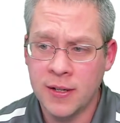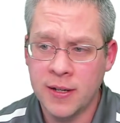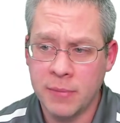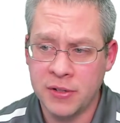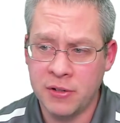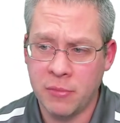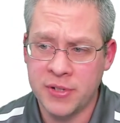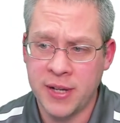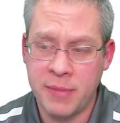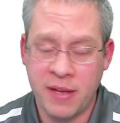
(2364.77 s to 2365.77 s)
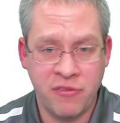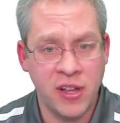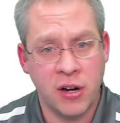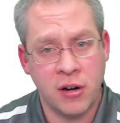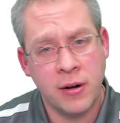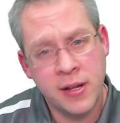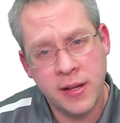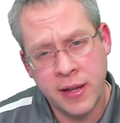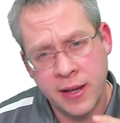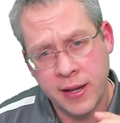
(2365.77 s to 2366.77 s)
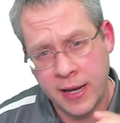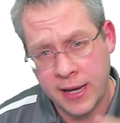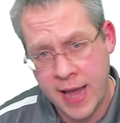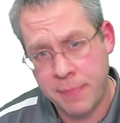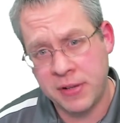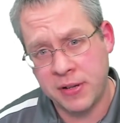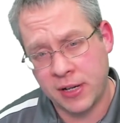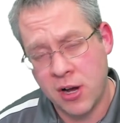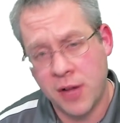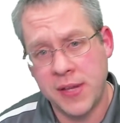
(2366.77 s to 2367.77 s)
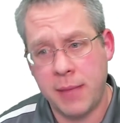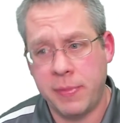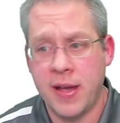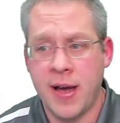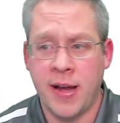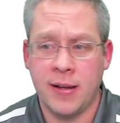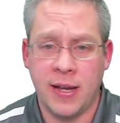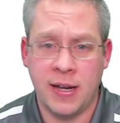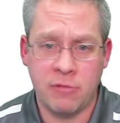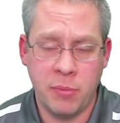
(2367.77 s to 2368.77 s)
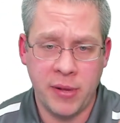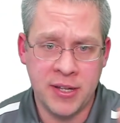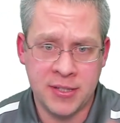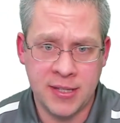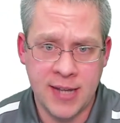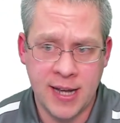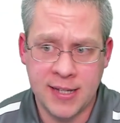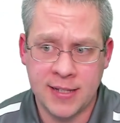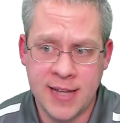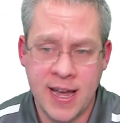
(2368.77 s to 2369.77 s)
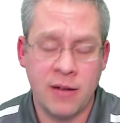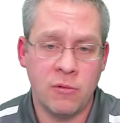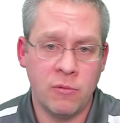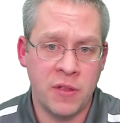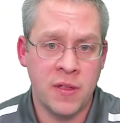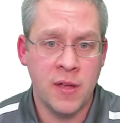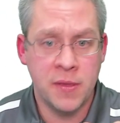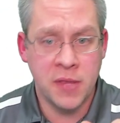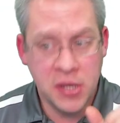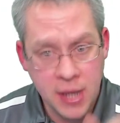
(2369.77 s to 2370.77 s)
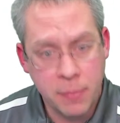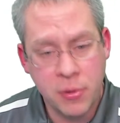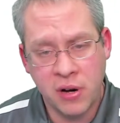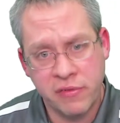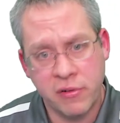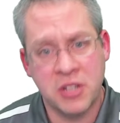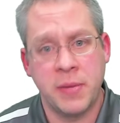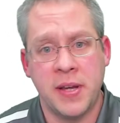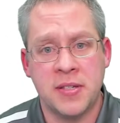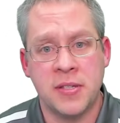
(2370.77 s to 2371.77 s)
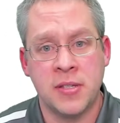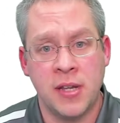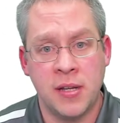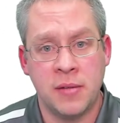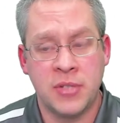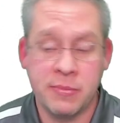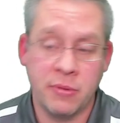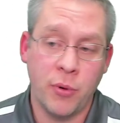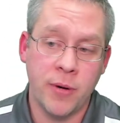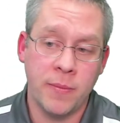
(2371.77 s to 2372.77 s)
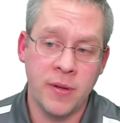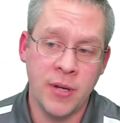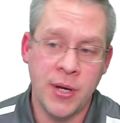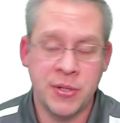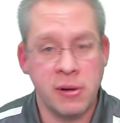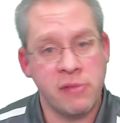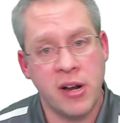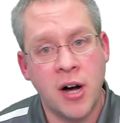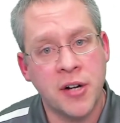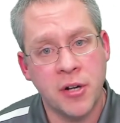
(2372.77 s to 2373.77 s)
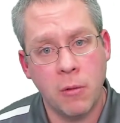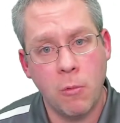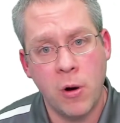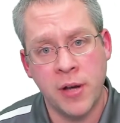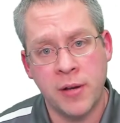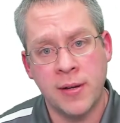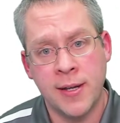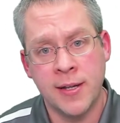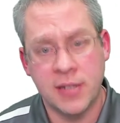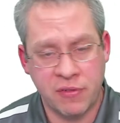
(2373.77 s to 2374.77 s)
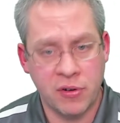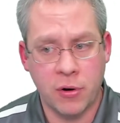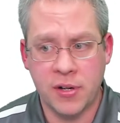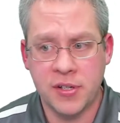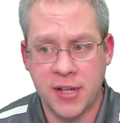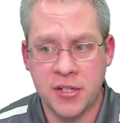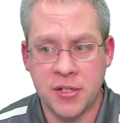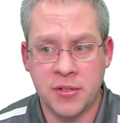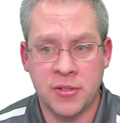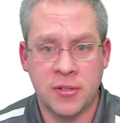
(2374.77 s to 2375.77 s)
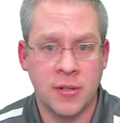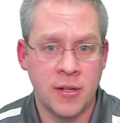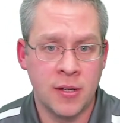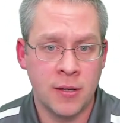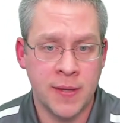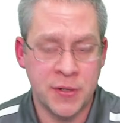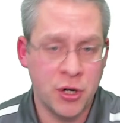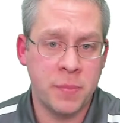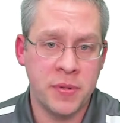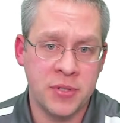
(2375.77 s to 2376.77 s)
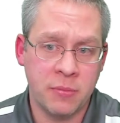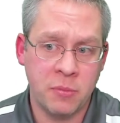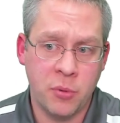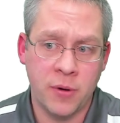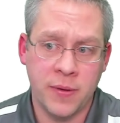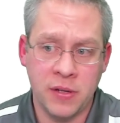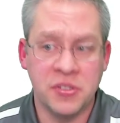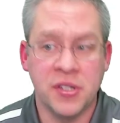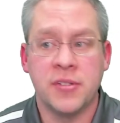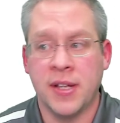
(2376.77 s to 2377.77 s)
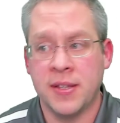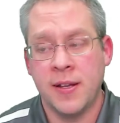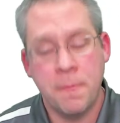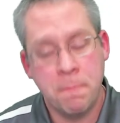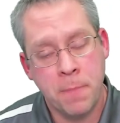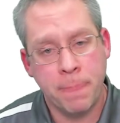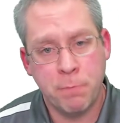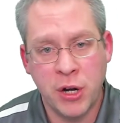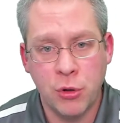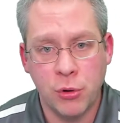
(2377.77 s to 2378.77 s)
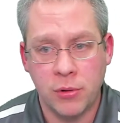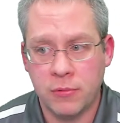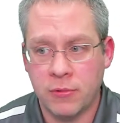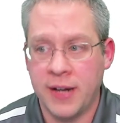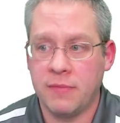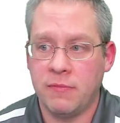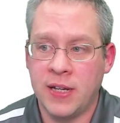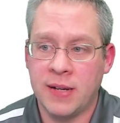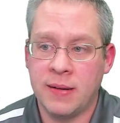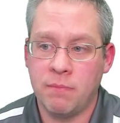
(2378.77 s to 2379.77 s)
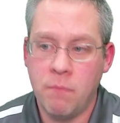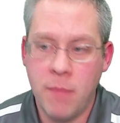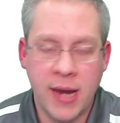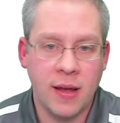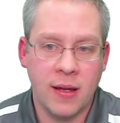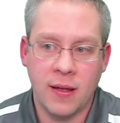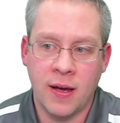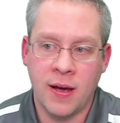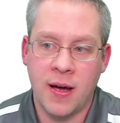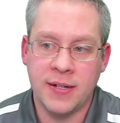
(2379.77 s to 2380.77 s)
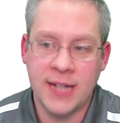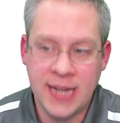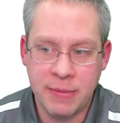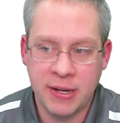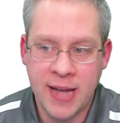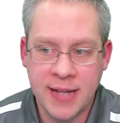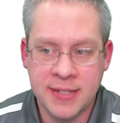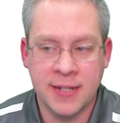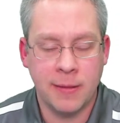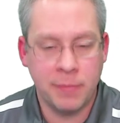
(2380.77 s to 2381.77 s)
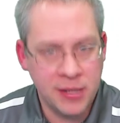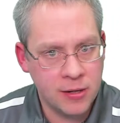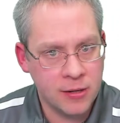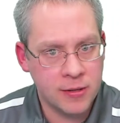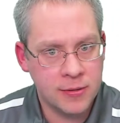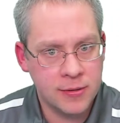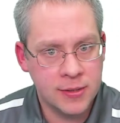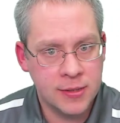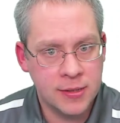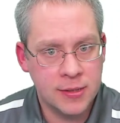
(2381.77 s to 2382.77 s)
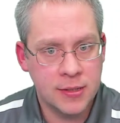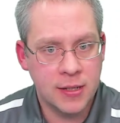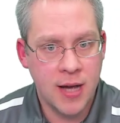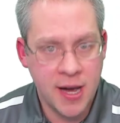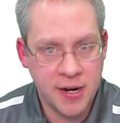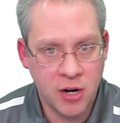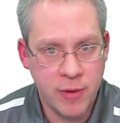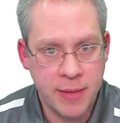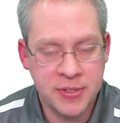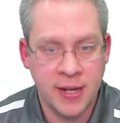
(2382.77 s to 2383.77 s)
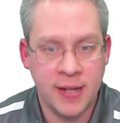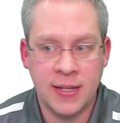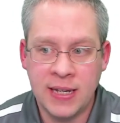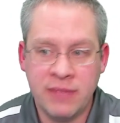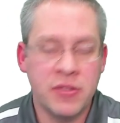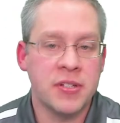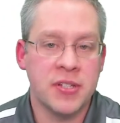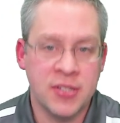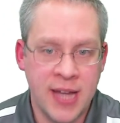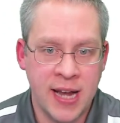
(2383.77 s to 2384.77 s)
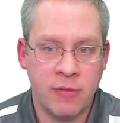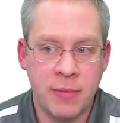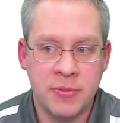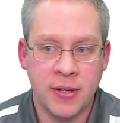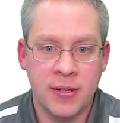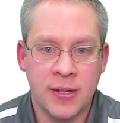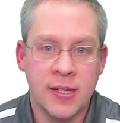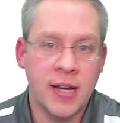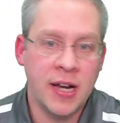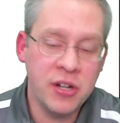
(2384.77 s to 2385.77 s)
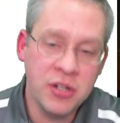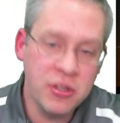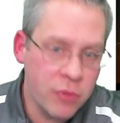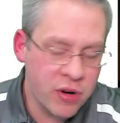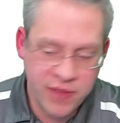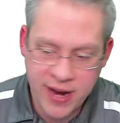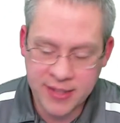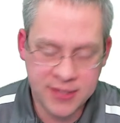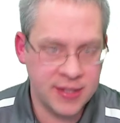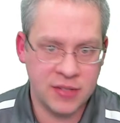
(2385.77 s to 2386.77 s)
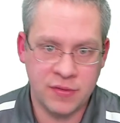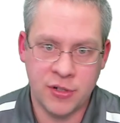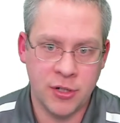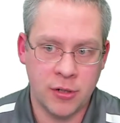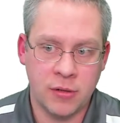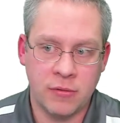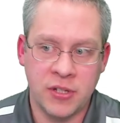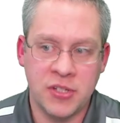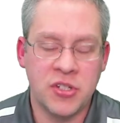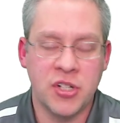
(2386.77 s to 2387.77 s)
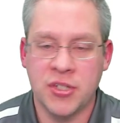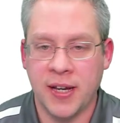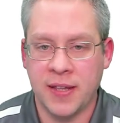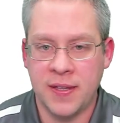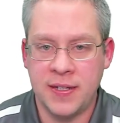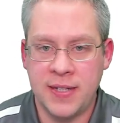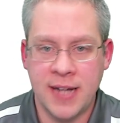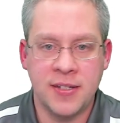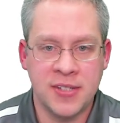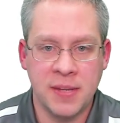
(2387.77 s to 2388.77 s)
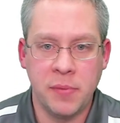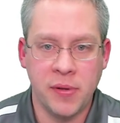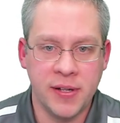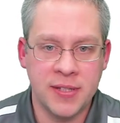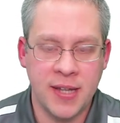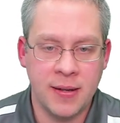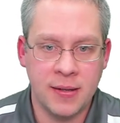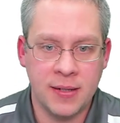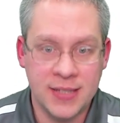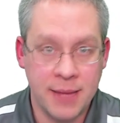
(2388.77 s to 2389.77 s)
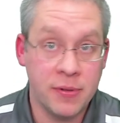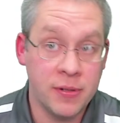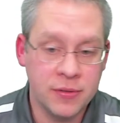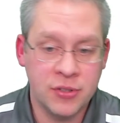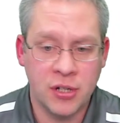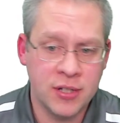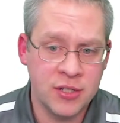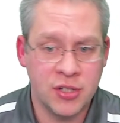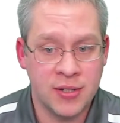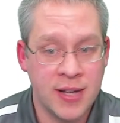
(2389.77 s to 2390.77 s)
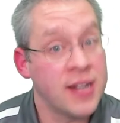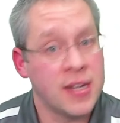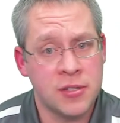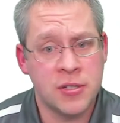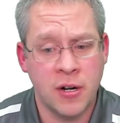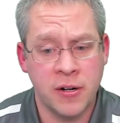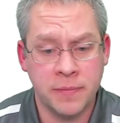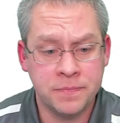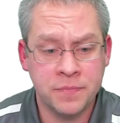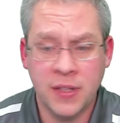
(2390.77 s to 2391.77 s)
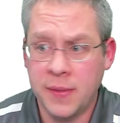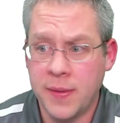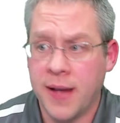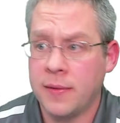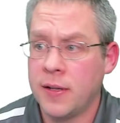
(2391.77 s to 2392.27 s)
But I'll do it one more time. That flicker, it called the API and it replaced the with the number of workspaces in SimReport. So we've had 101 different organizations that show up in SimReport that use it. So that's pretty cool, right? We can make dynamic content appear on our website, even though it's a static website. And you can do more advanced things for sure. This is just like the dead simple example to just kind of get you started in that.